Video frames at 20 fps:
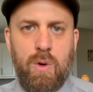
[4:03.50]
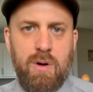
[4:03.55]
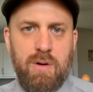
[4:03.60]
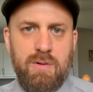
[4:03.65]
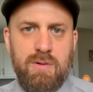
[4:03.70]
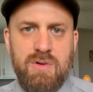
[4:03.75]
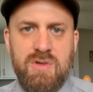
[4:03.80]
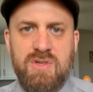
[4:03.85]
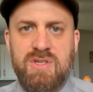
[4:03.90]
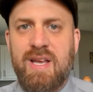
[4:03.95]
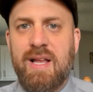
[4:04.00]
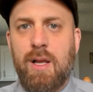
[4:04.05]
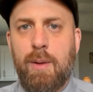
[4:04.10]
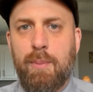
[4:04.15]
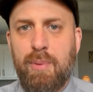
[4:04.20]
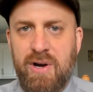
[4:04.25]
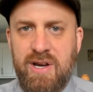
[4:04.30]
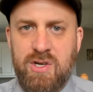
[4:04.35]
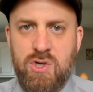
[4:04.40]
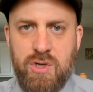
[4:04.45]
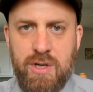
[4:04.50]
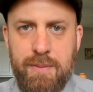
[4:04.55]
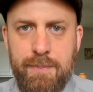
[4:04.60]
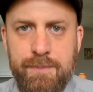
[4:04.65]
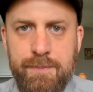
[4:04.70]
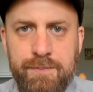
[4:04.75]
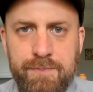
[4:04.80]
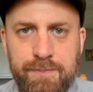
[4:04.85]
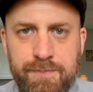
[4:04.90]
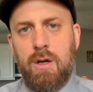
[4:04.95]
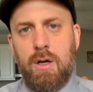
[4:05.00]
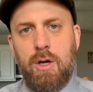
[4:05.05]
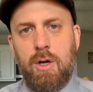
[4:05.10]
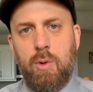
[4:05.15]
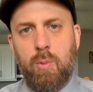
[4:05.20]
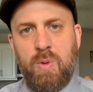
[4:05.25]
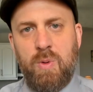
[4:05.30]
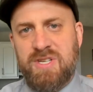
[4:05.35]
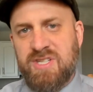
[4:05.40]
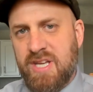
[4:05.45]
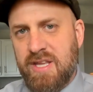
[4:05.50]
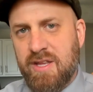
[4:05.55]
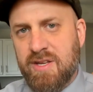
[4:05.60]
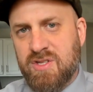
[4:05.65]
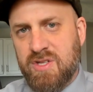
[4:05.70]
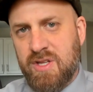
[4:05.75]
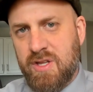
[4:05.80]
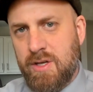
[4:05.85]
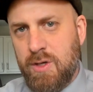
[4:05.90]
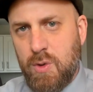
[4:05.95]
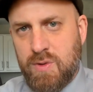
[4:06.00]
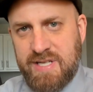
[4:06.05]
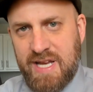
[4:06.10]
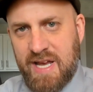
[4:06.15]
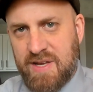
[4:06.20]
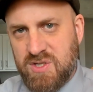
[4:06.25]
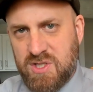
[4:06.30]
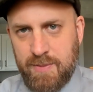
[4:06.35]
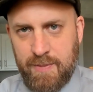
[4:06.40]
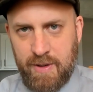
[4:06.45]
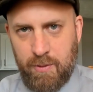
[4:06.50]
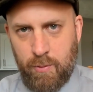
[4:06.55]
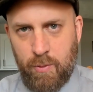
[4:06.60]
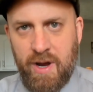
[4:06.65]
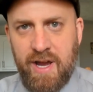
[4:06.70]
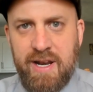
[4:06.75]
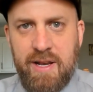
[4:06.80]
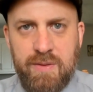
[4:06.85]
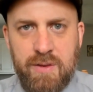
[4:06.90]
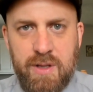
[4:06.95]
or celebration. We see this in the New Testament, right?